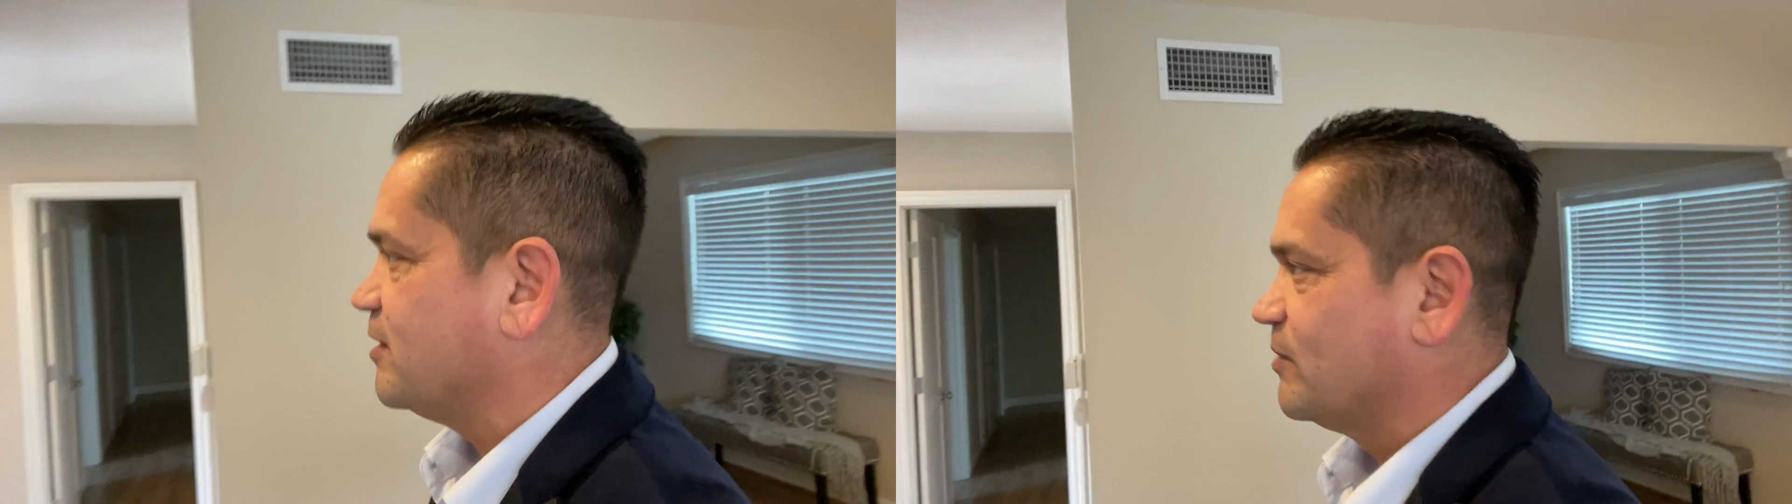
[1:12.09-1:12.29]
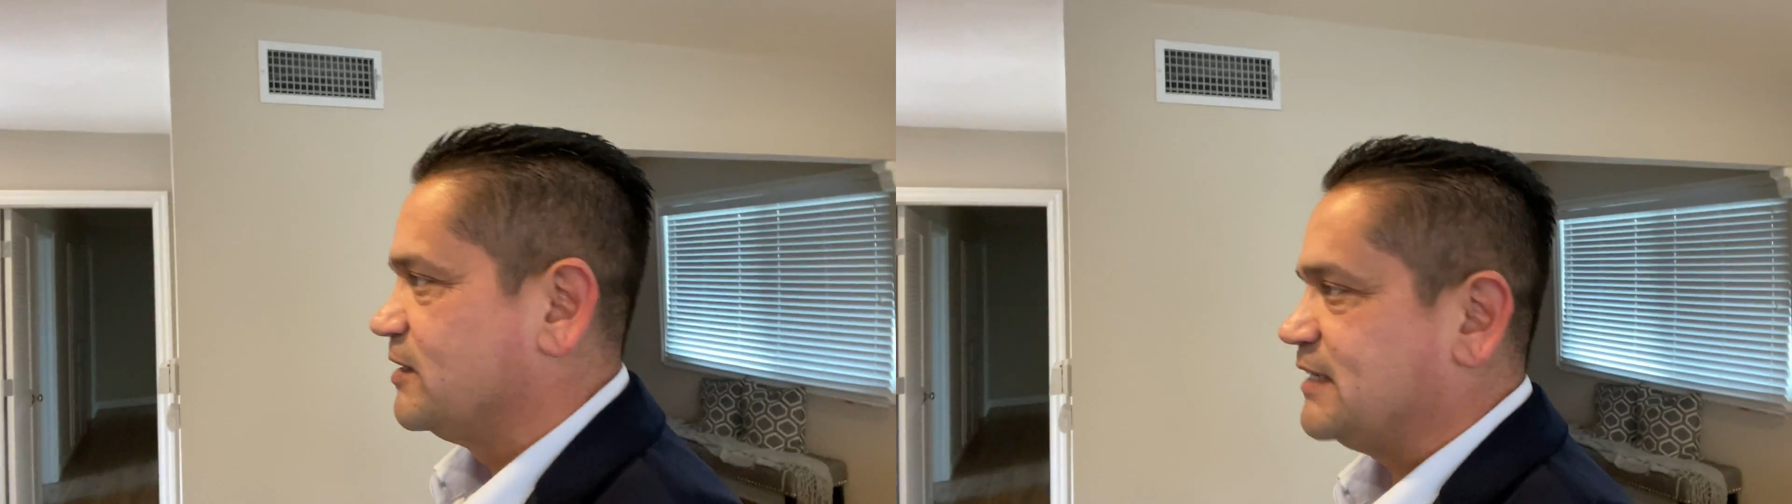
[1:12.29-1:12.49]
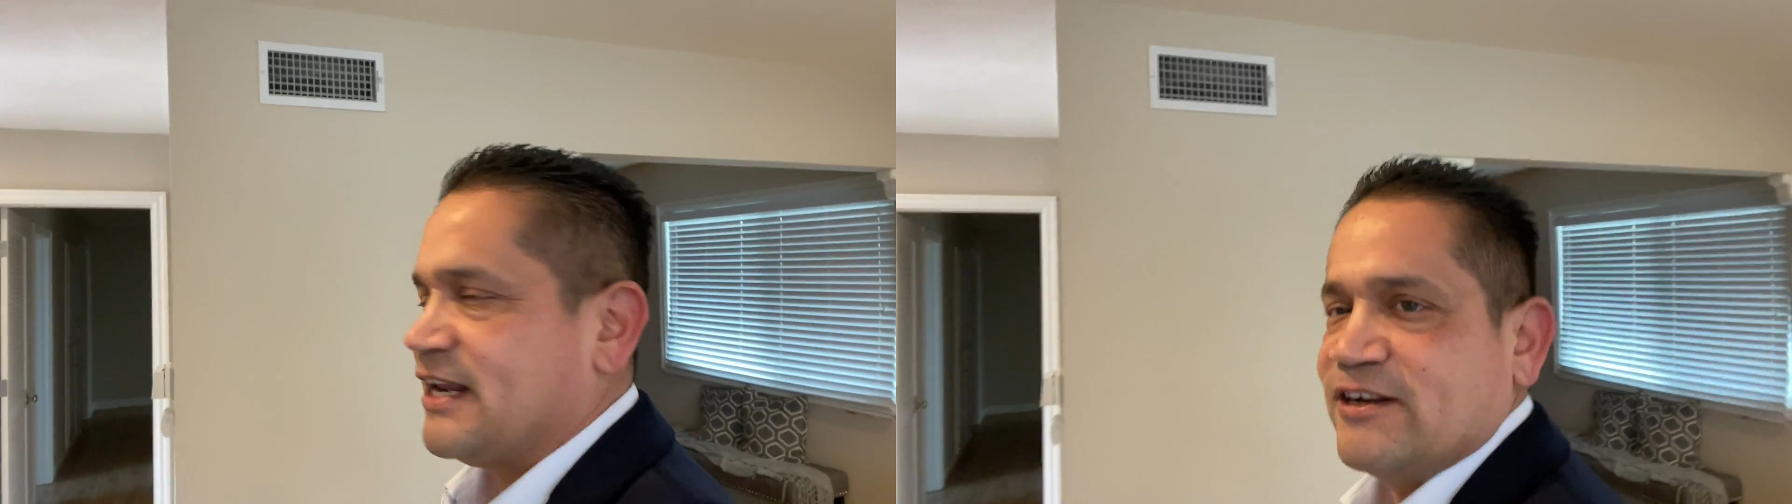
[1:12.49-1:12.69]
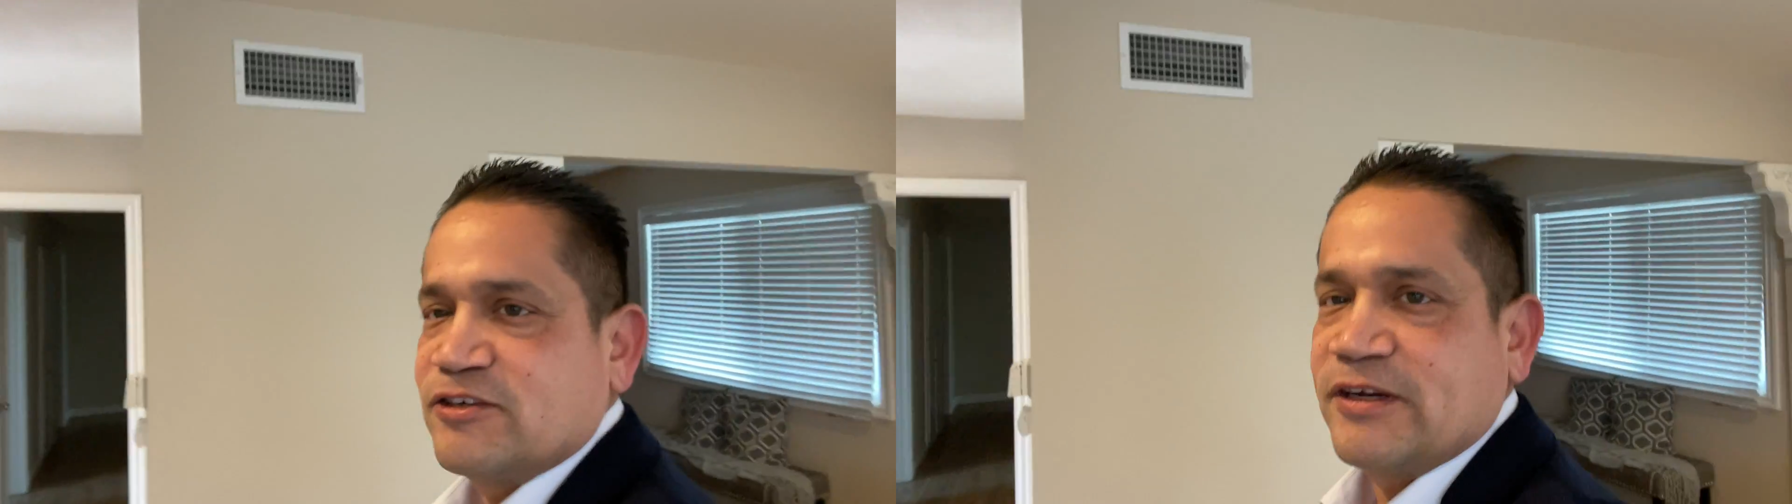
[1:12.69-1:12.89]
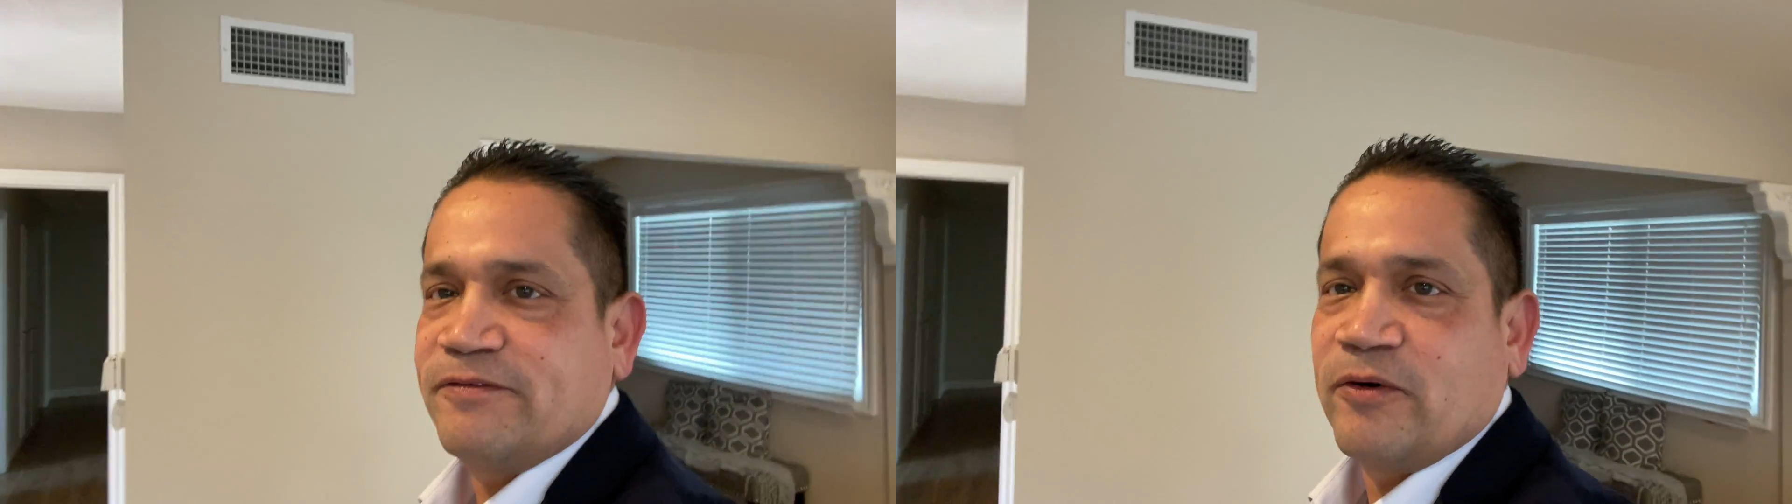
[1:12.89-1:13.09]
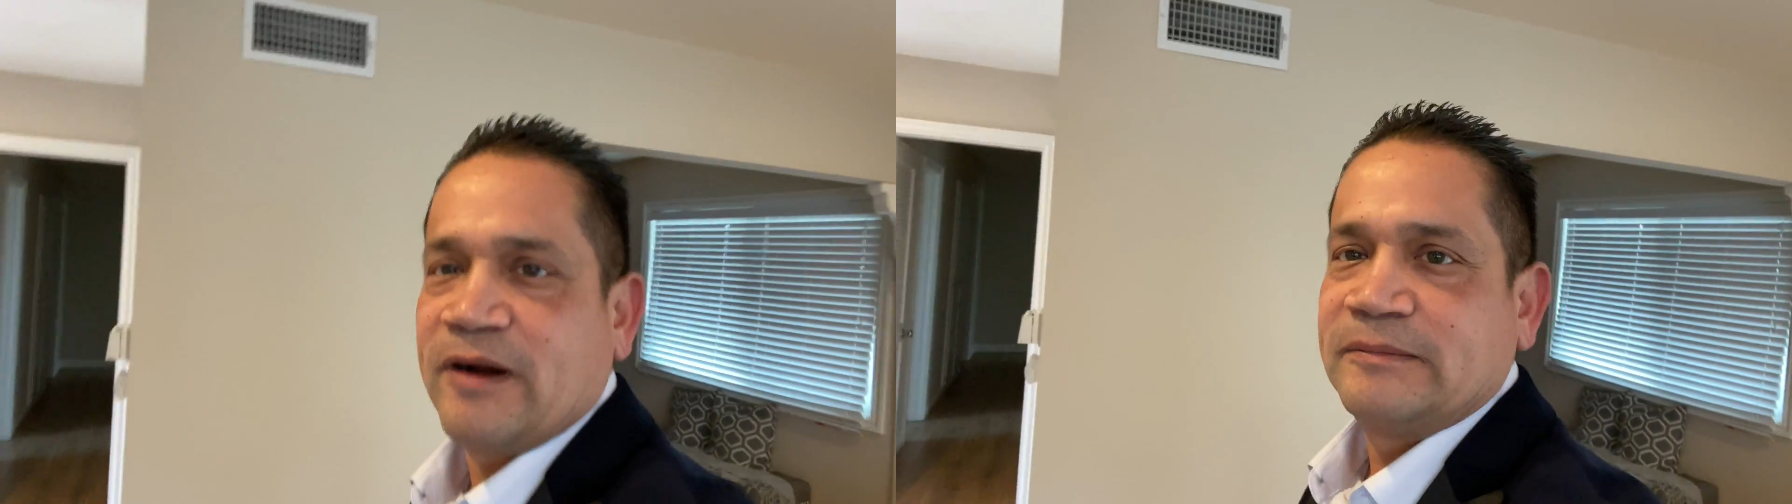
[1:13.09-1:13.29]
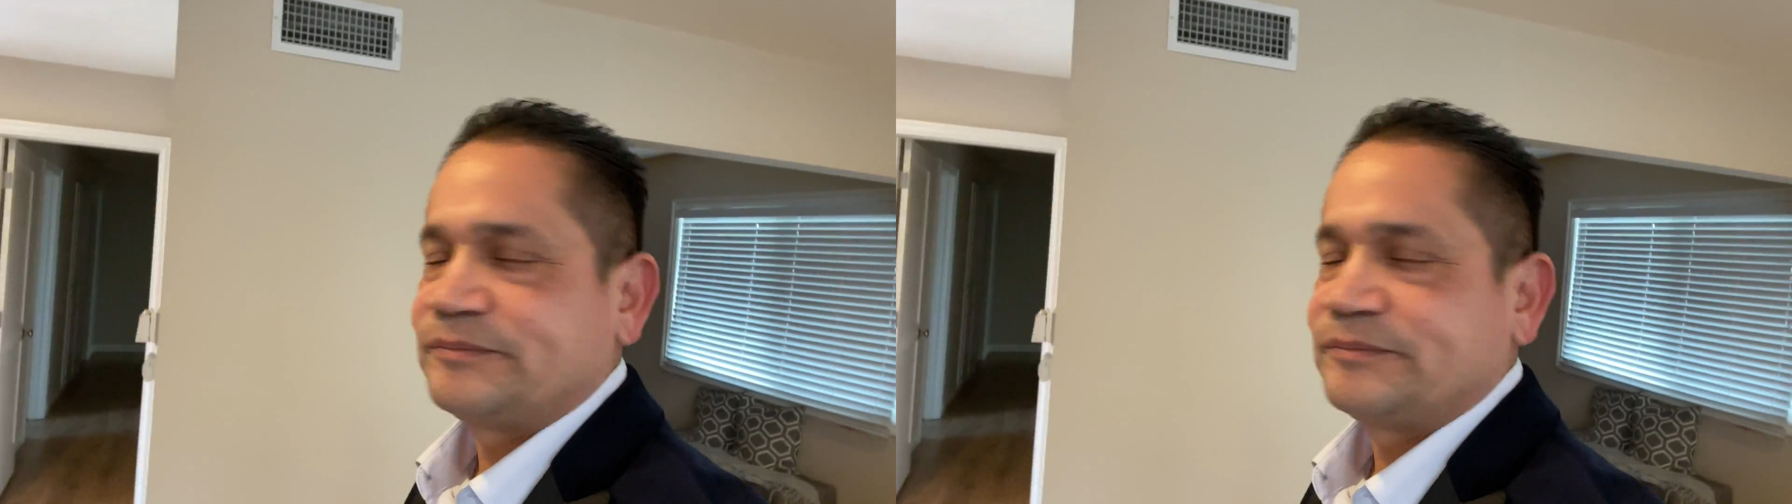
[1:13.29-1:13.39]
the real estate industry for?